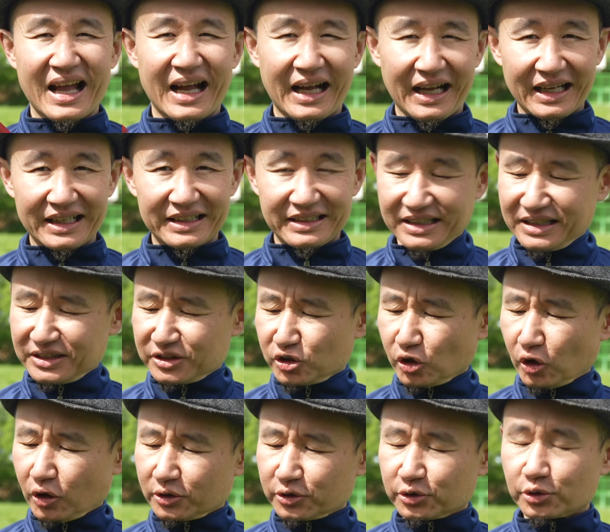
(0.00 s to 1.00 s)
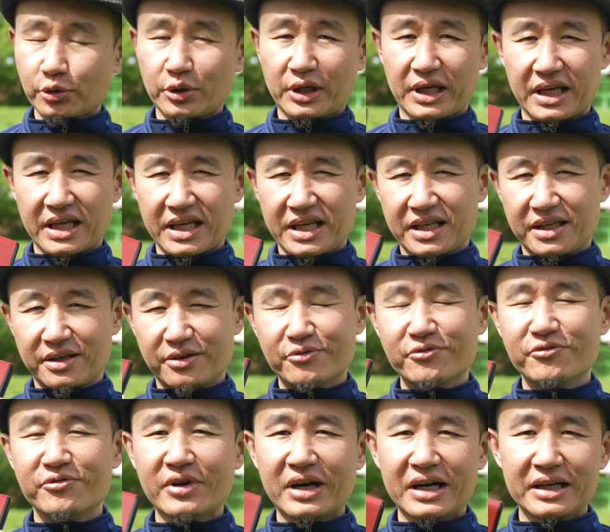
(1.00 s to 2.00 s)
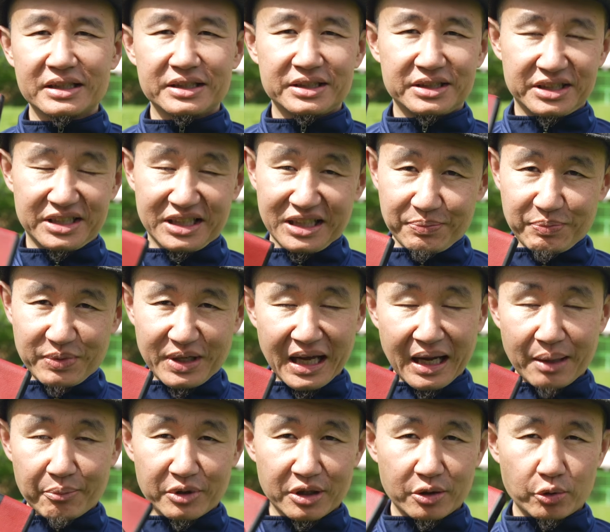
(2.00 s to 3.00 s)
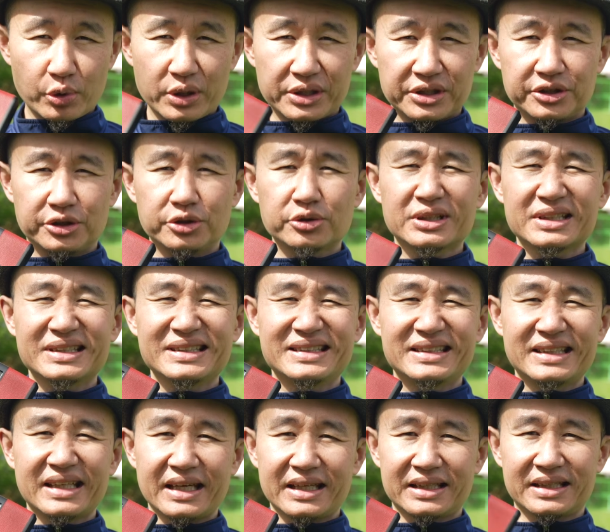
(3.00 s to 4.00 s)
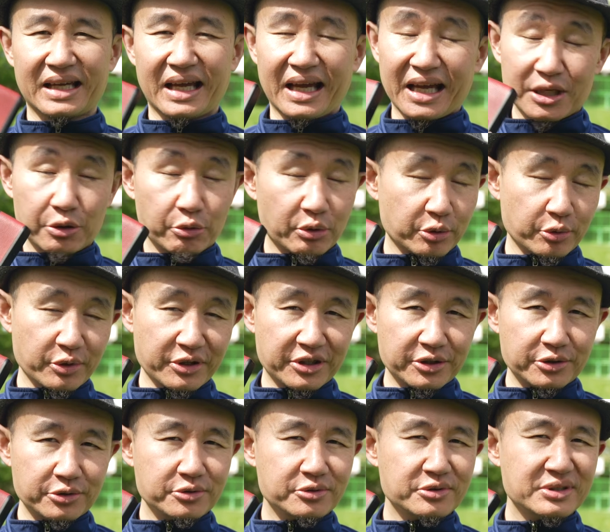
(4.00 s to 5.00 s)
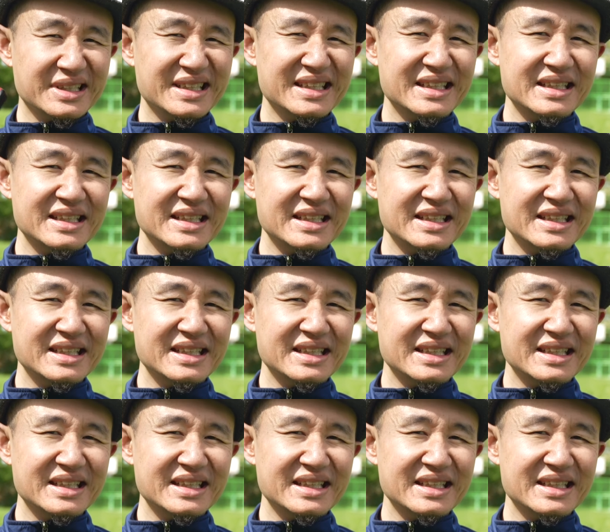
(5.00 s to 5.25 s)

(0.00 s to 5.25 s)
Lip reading: and it's also a very cheap camera which you can take anywhere with you,